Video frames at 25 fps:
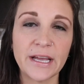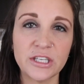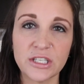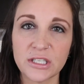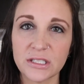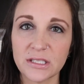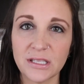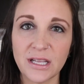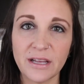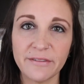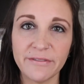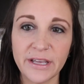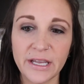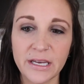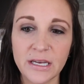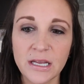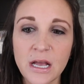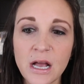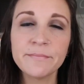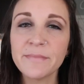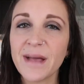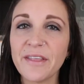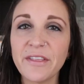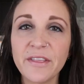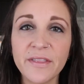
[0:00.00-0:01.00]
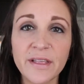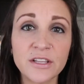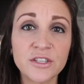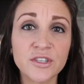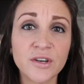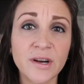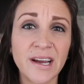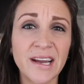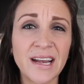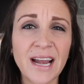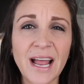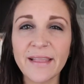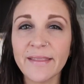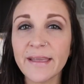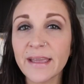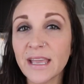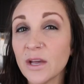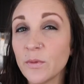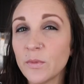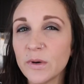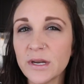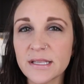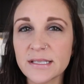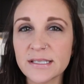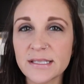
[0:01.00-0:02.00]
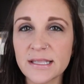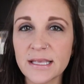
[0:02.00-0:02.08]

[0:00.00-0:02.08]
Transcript: I just love it. I think that's great. I like it when it's